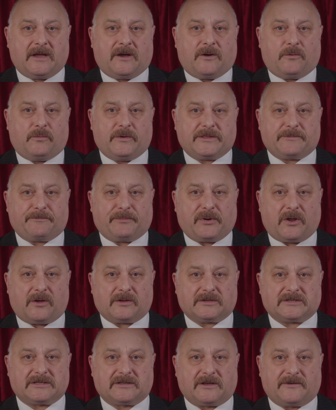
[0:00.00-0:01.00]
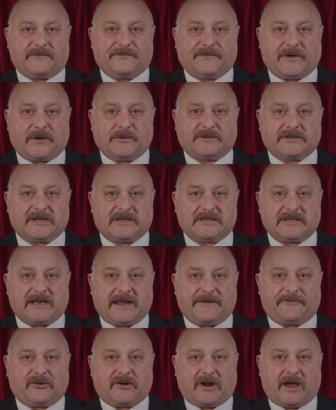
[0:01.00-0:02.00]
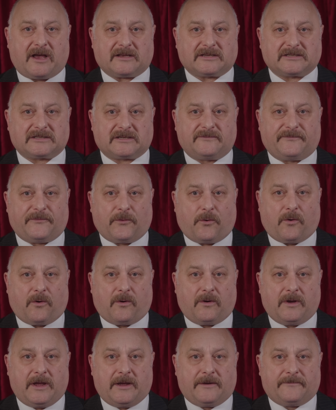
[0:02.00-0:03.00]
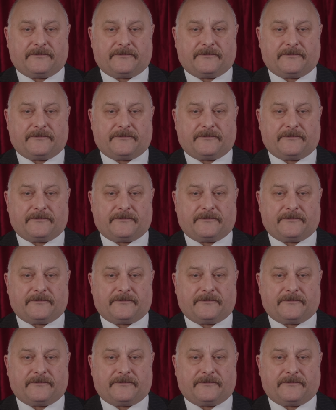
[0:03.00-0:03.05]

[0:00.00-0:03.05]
With plots that voters never asked for,